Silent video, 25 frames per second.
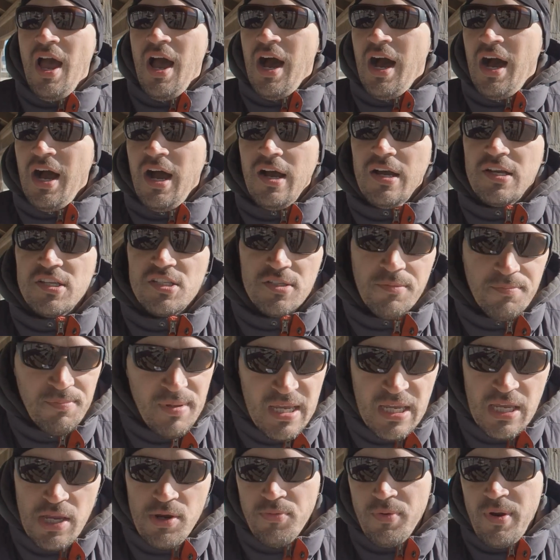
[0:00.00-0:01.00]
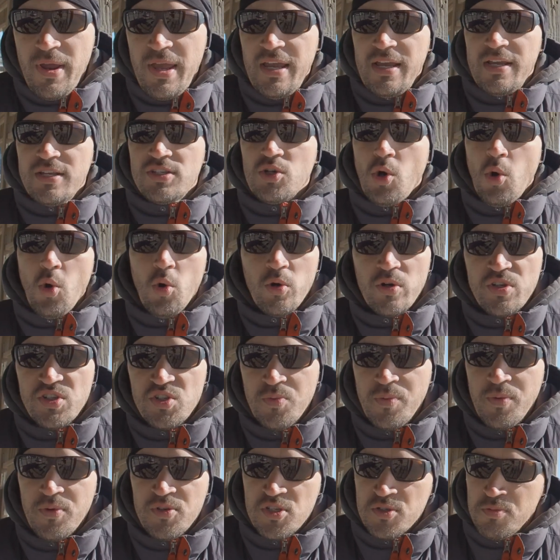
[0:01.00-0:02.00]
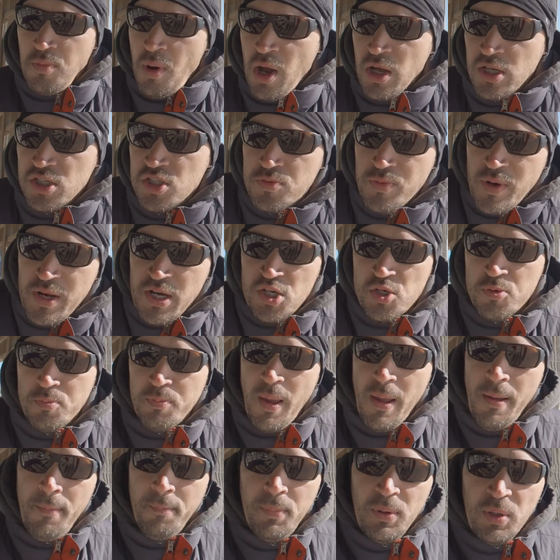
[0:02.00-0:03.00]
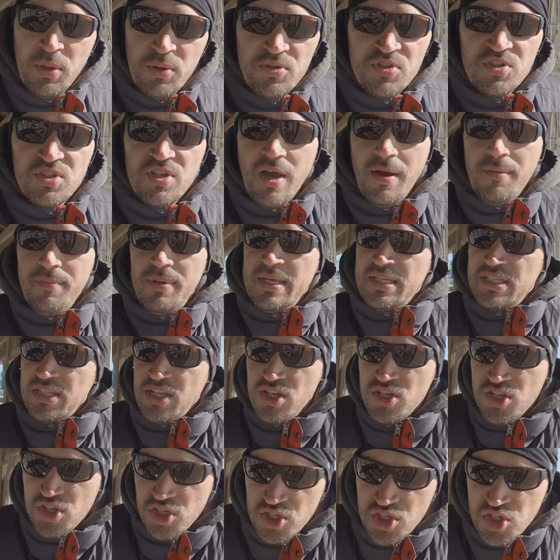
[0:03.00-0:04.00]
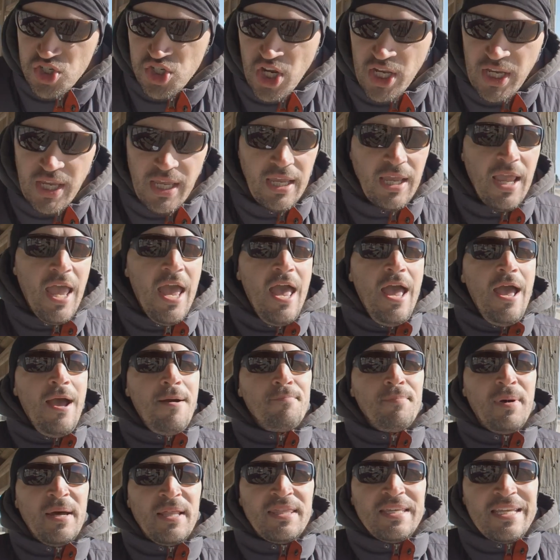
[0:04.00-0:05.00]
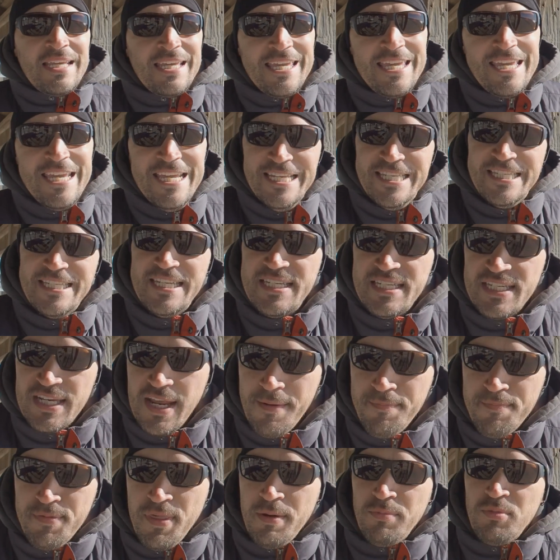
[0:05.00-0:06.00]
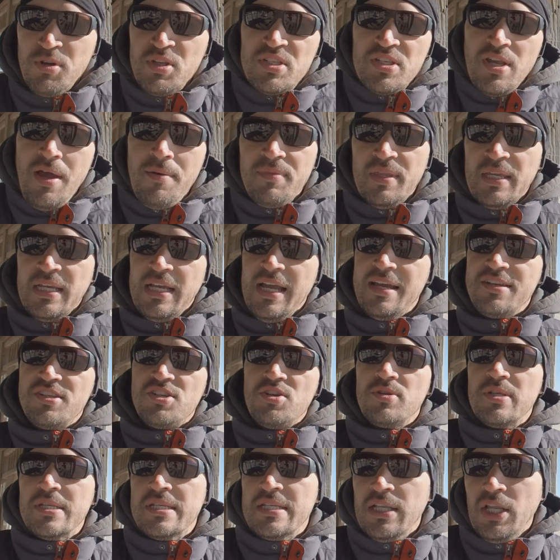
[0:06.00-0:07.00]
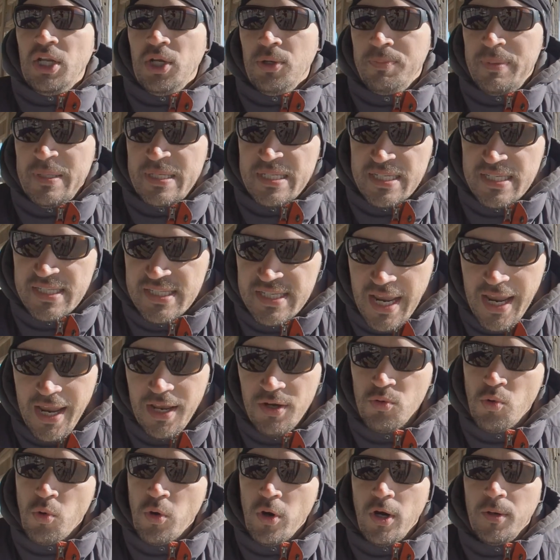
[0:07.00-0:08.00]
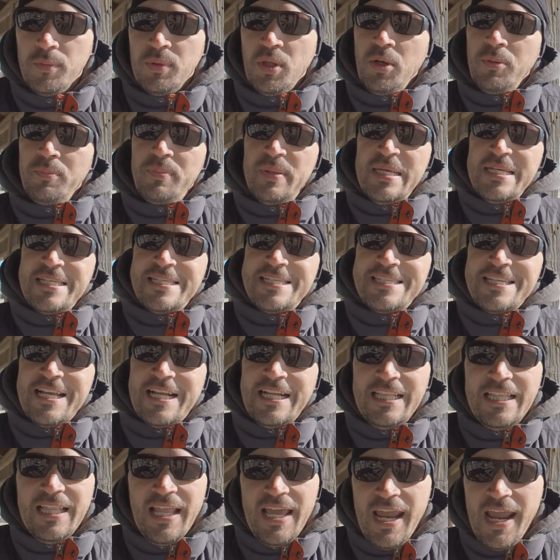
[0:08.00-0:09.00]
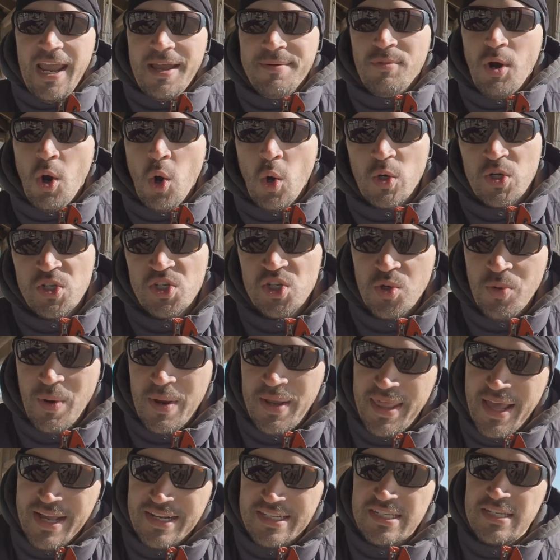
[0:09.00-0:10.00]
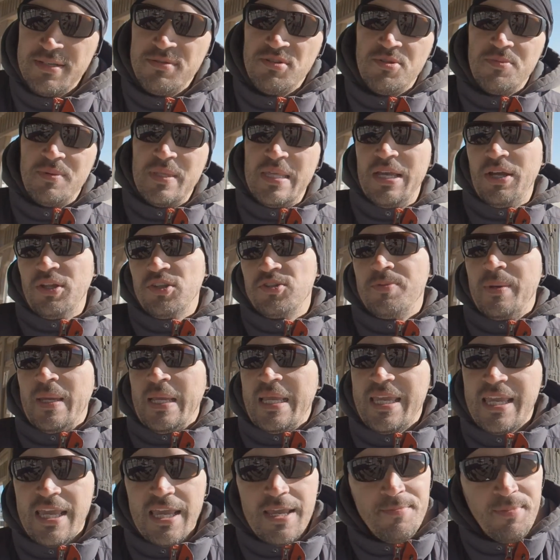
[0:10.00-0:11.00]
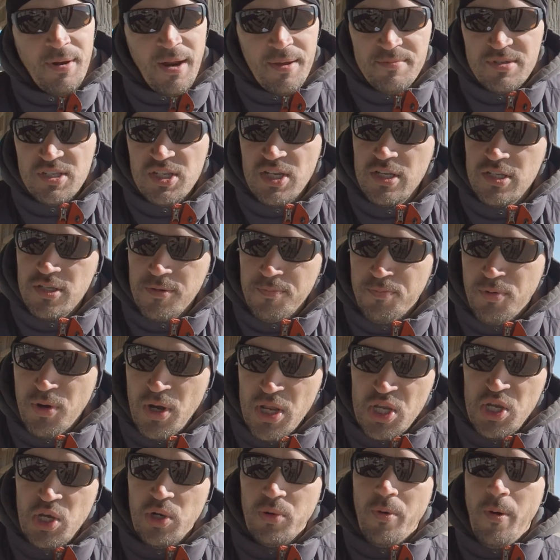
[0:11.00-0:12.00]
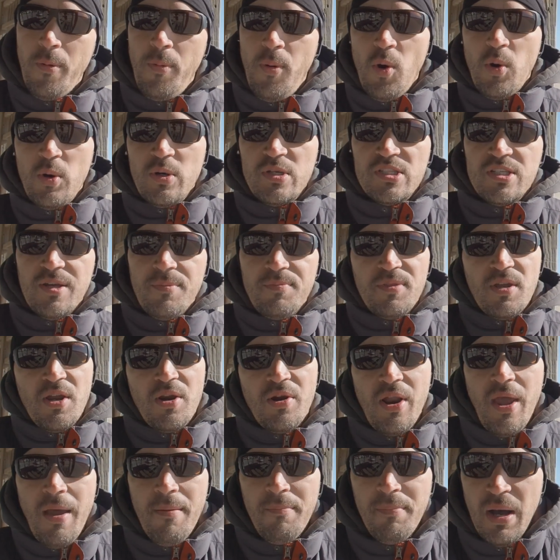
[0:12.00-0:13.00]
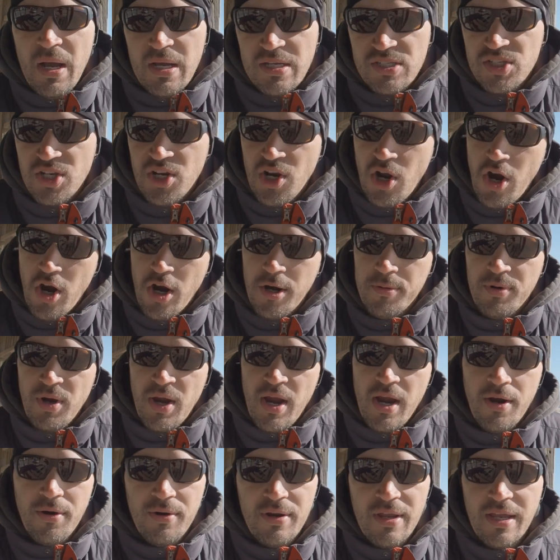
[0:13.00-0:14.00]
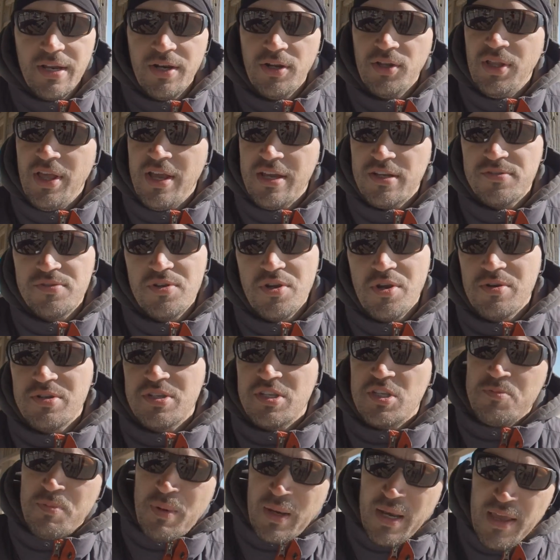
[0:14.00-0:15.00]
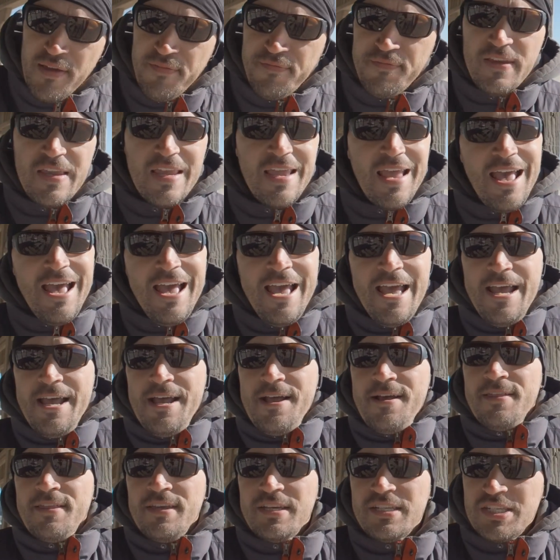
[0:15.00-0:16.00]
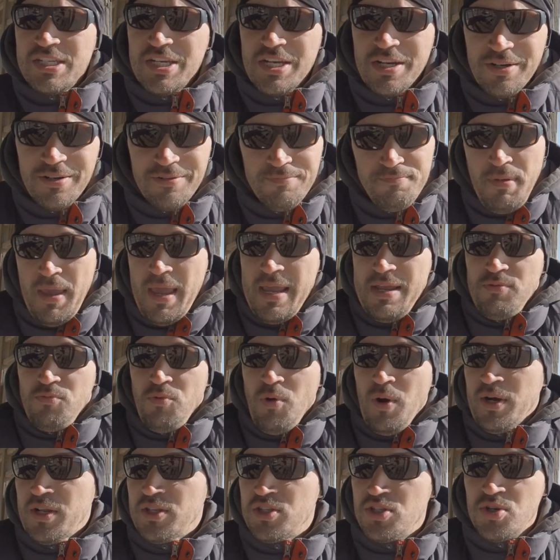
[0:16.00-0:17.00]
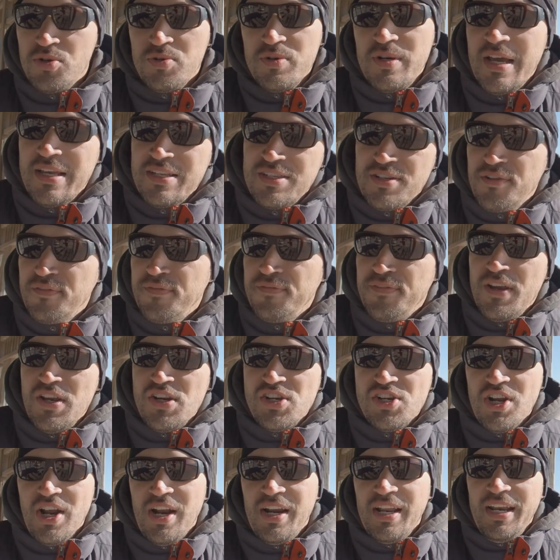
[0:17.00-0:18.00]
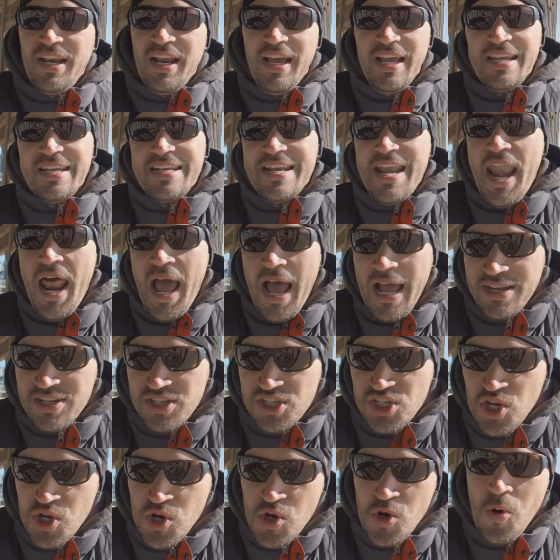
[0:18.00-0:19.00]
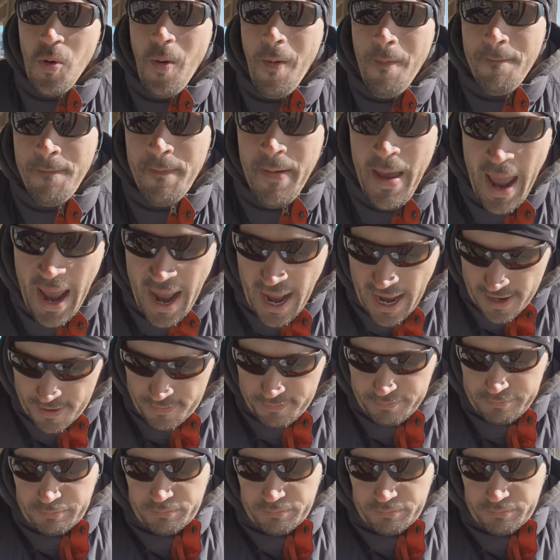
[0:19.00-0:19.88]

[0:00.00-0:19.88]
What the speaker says: Sabiki rigs or small Swedish pimples, basically just jigging. But the key is to tip them with something. Guys using little bits of sandworm, little pieces of clam or squid. That seems to be the ultimate key. But I've been seeing some pretty good reports up there in that Boston Harbor area. I know last few years it's been iffy. This year, hey, 1 to 2 dozen fish on a night, not too bad.